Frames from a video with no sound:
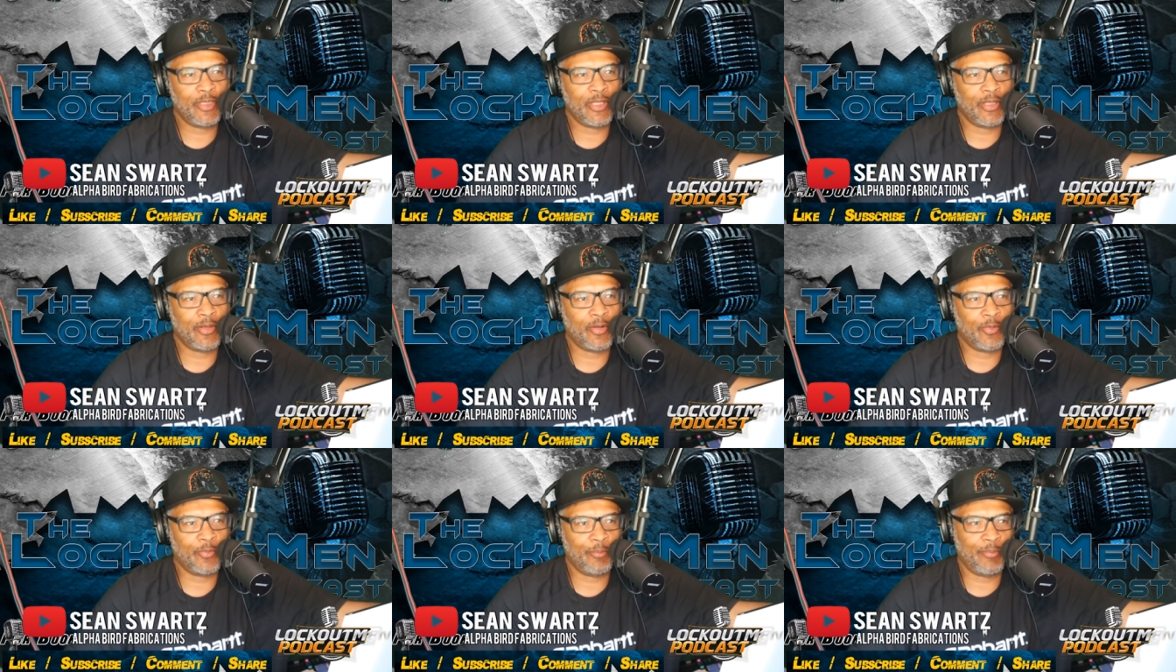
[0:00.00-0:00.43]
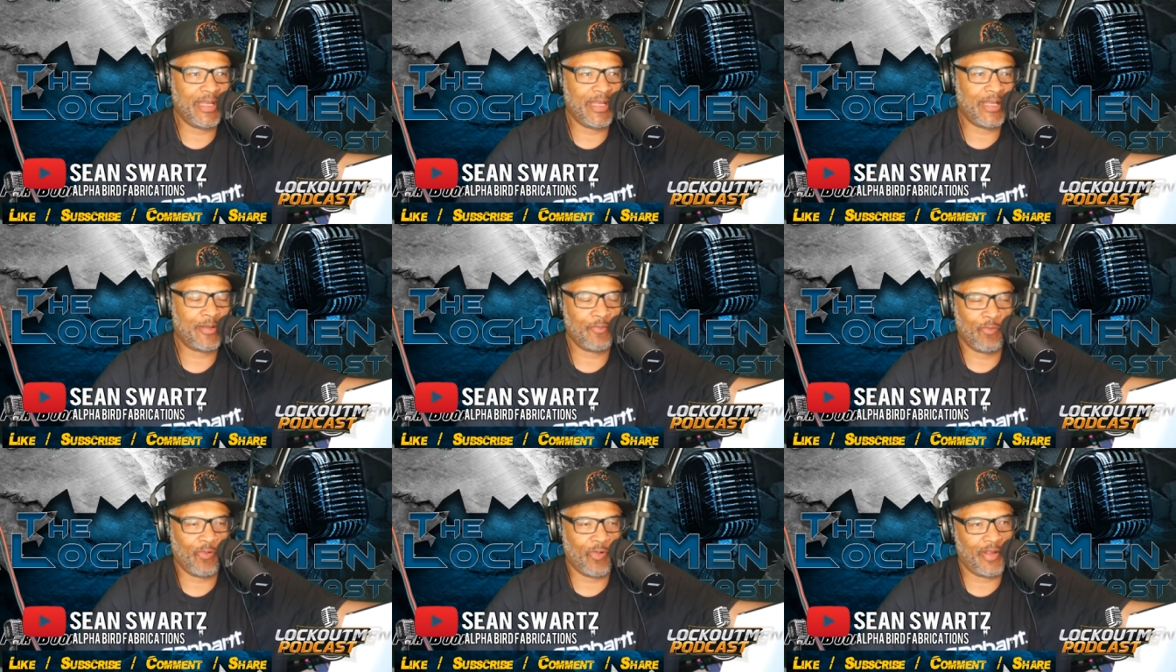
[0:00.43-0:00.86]
you know
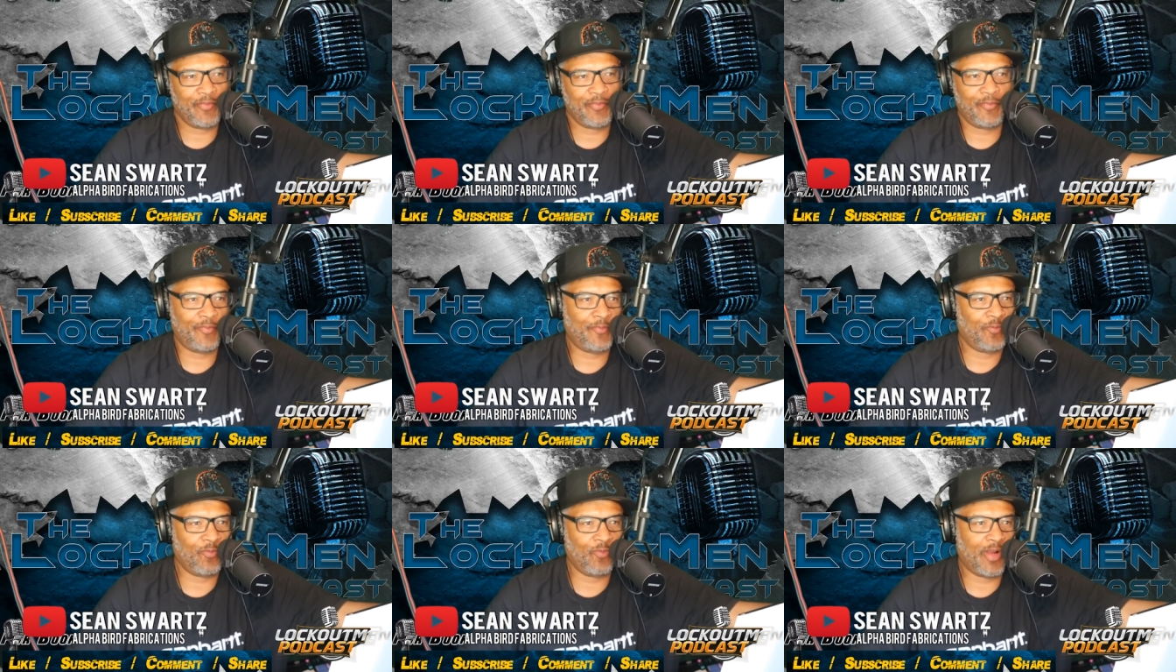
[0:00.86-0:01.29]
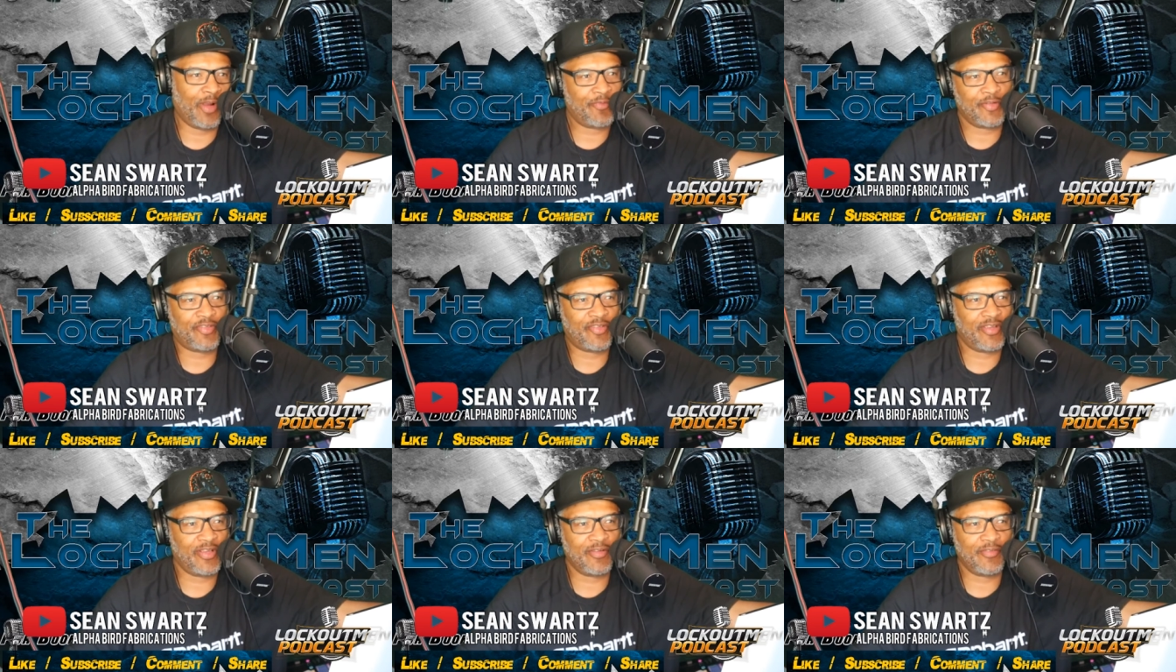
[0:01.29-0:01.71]
making rev-
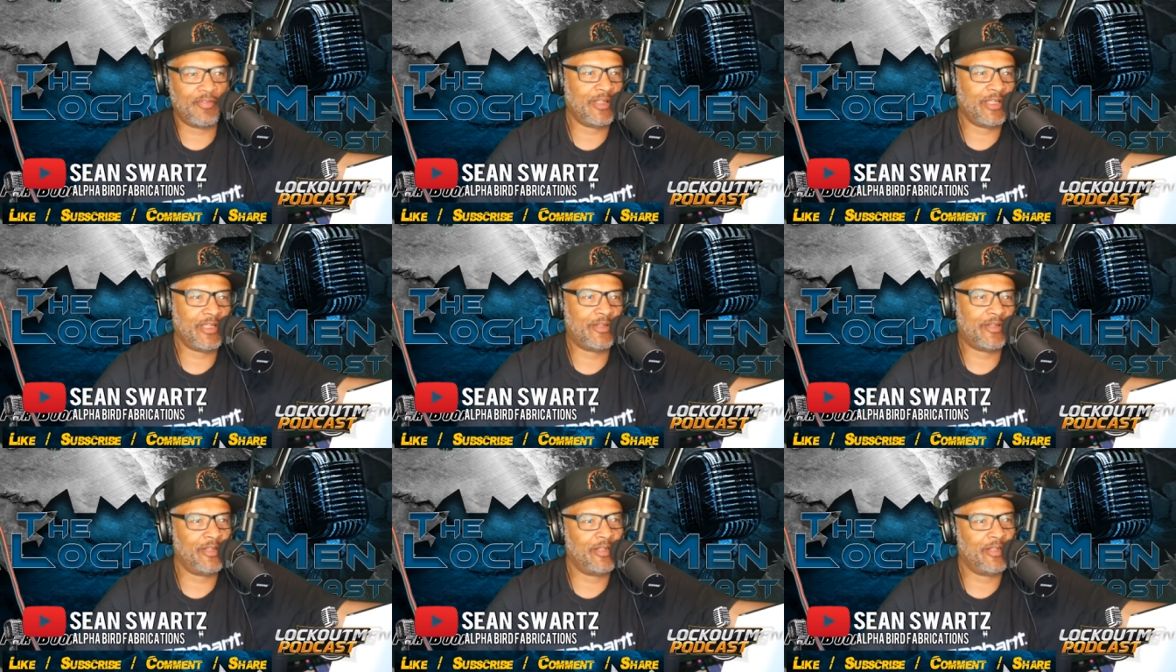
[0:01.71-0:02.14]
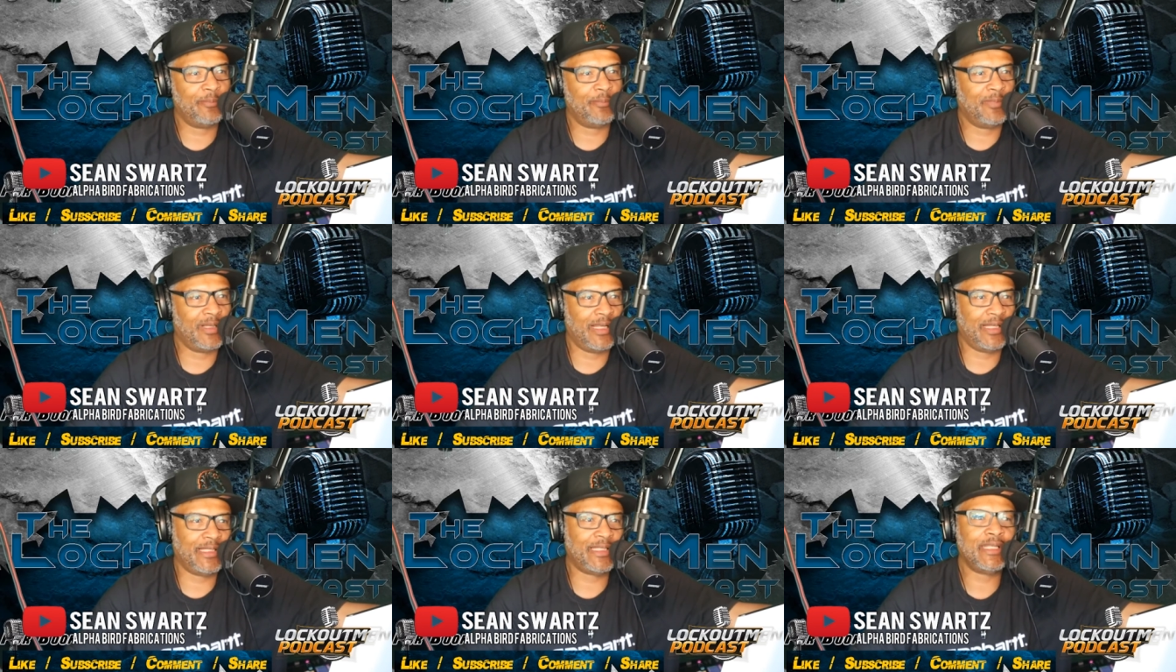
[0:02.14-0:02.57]
relatively good
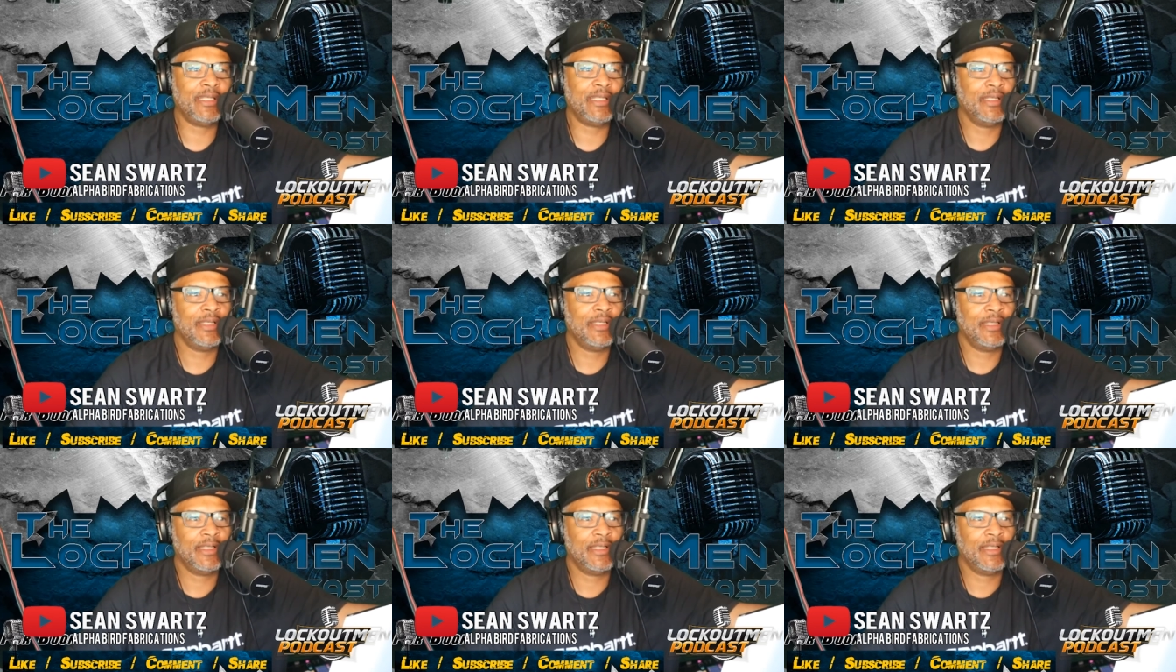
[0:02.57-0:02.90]
money,